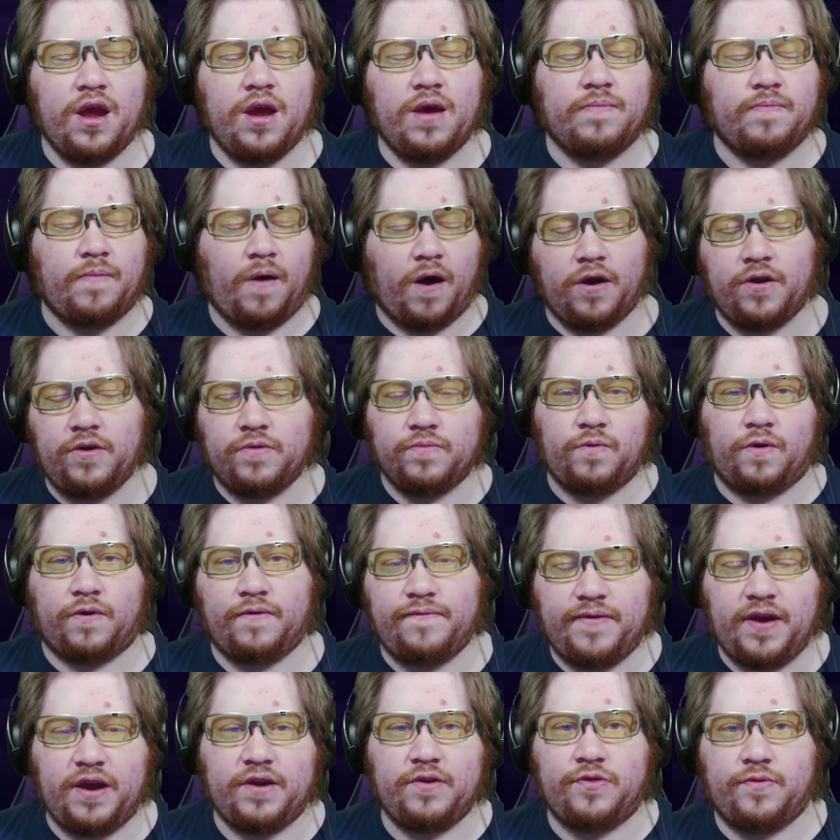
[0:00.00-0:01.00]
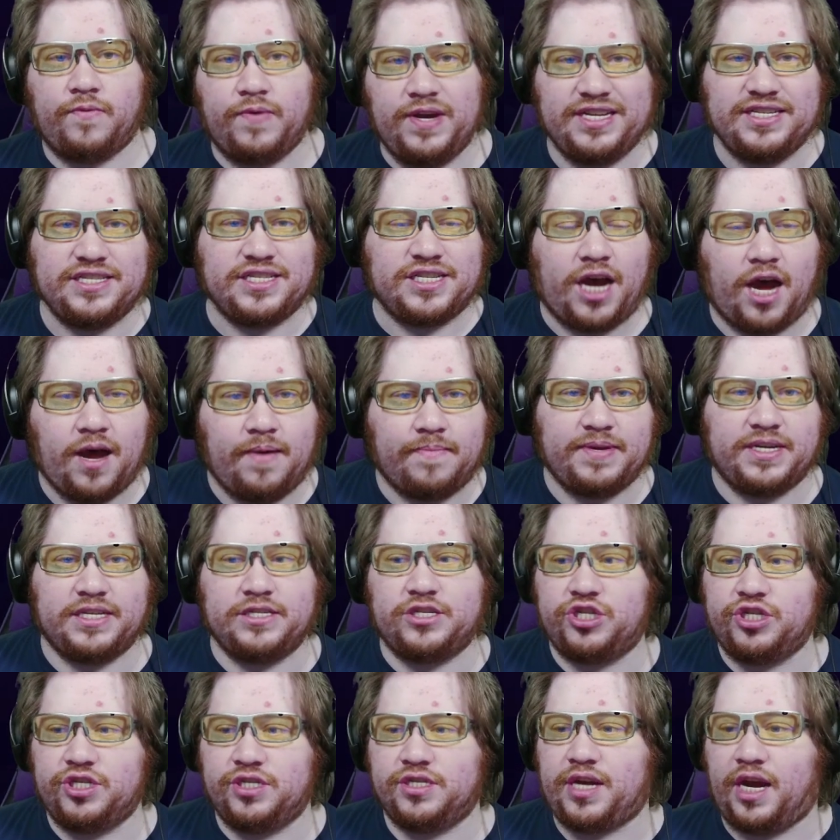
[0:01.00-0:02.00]
Modern Warfare 3 Zombies.
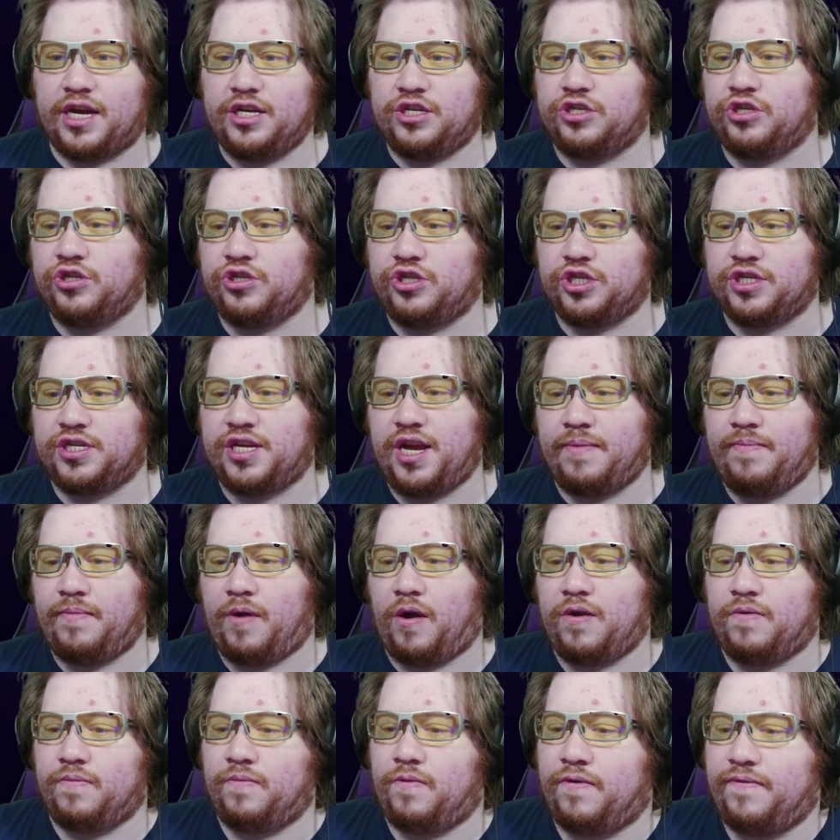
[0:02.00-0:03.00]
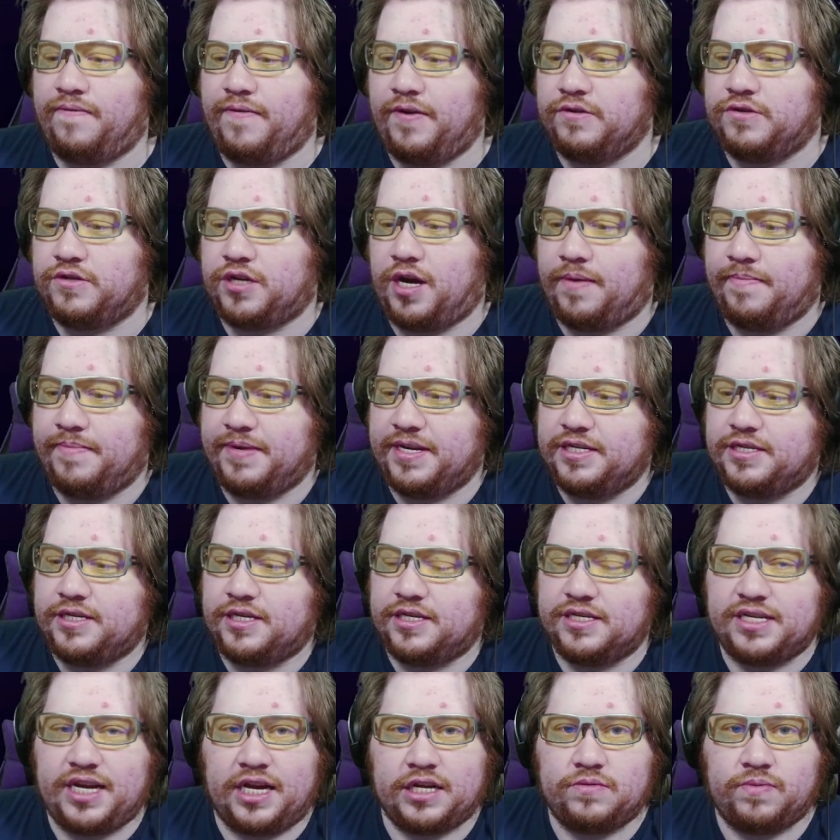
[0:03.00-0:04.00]
Jeez, I should just say Modern Warfare Zombies,
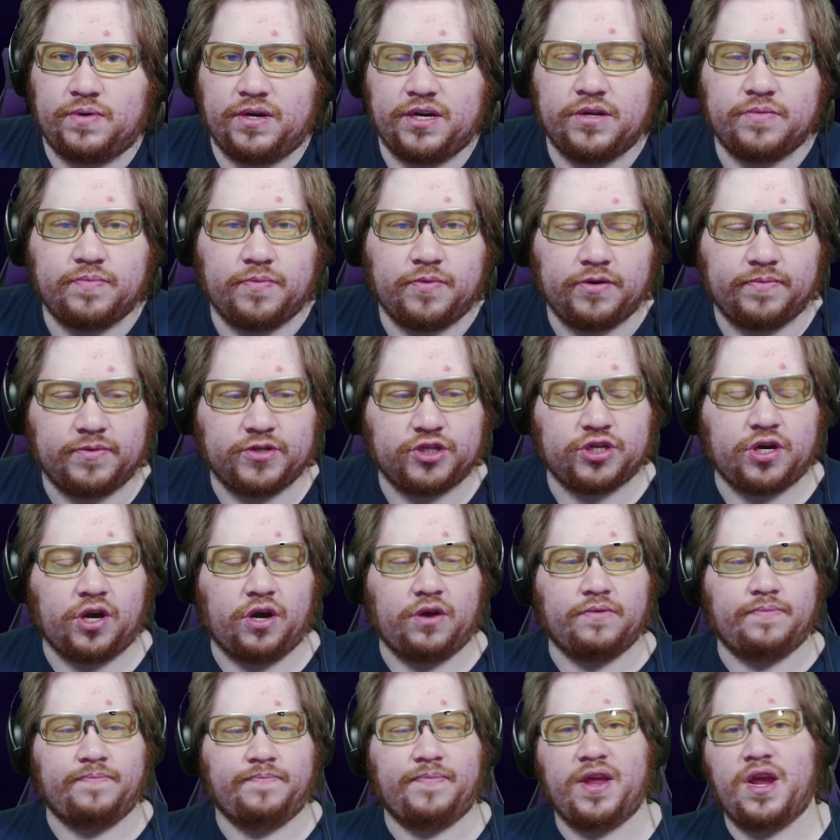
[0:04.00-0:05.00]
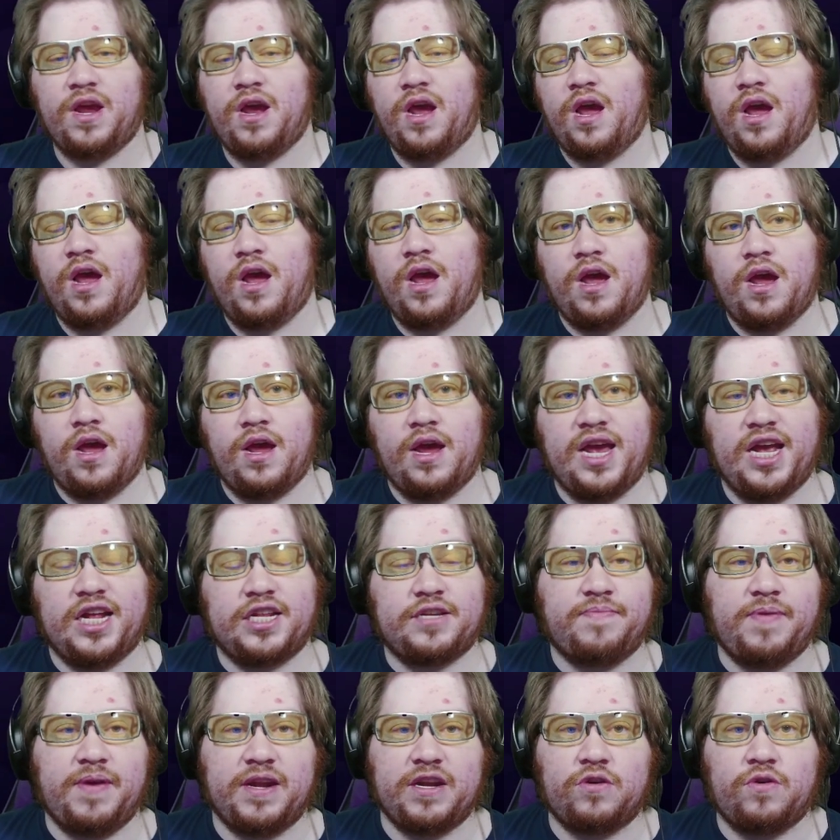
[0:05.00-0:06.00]
because that's what it's pretty much called. It's
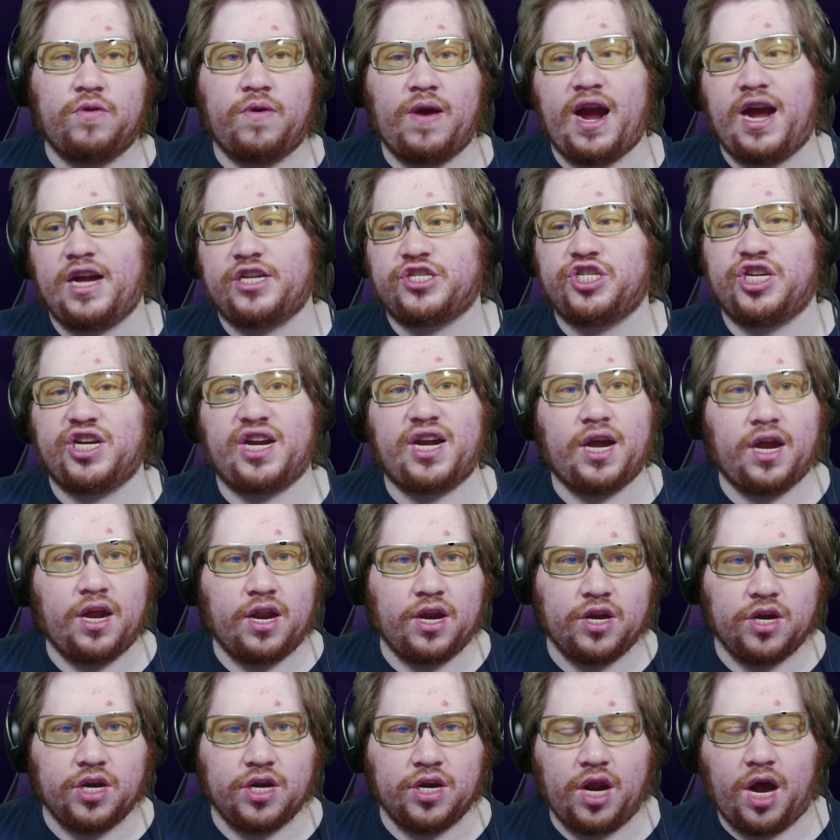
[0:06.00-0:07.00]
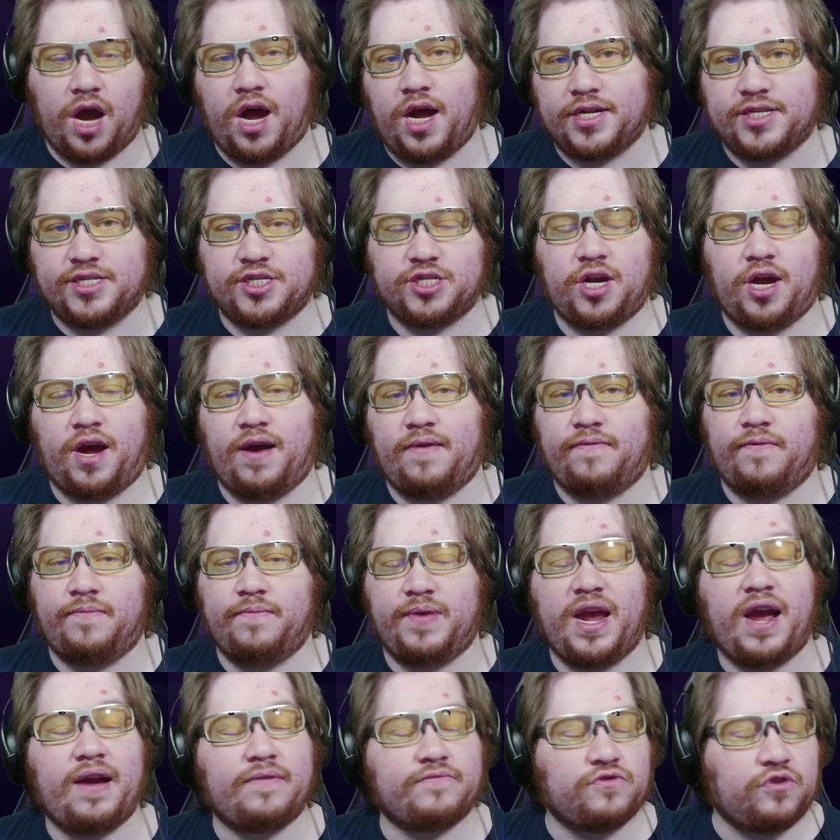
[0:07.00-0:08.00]
been crashing nonstop for
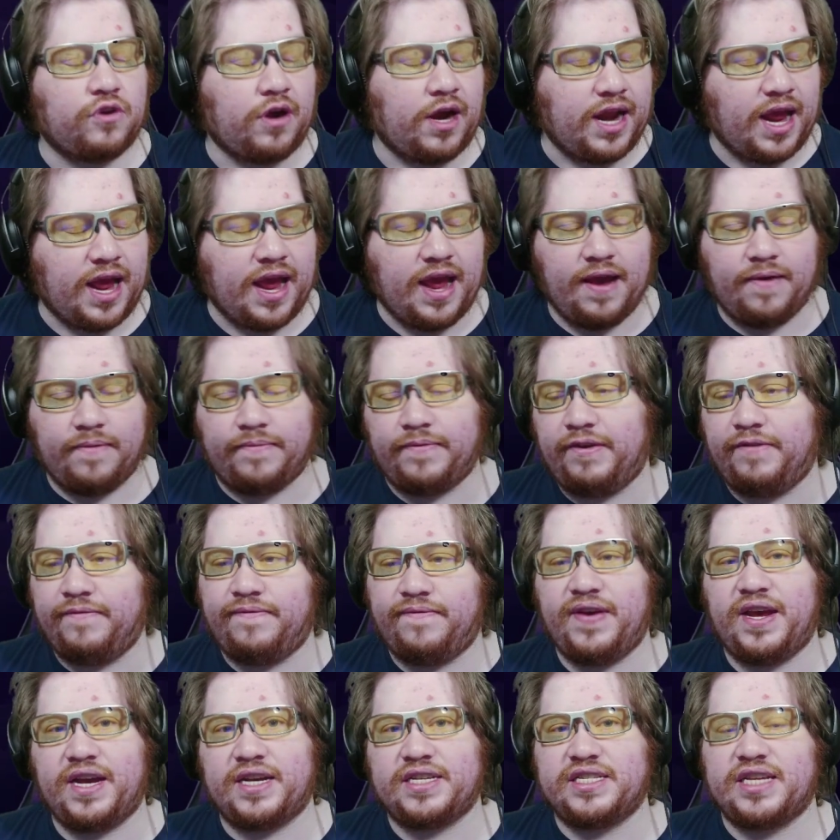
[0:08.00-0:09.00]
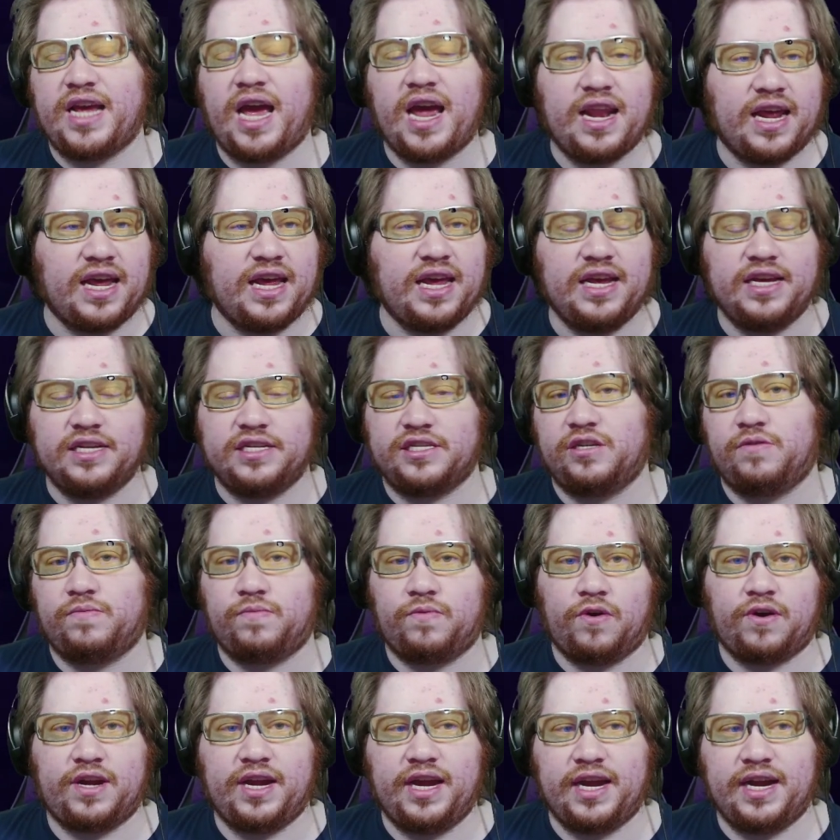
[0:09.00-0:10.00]
me. I've tried every fix, and it isn't
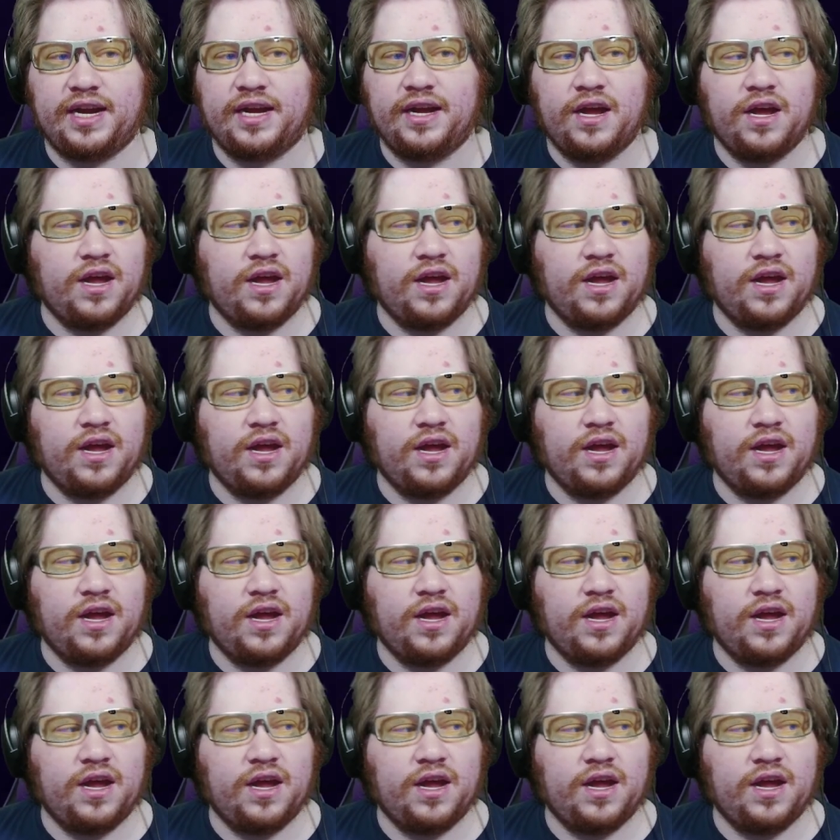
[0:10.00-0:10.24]
working.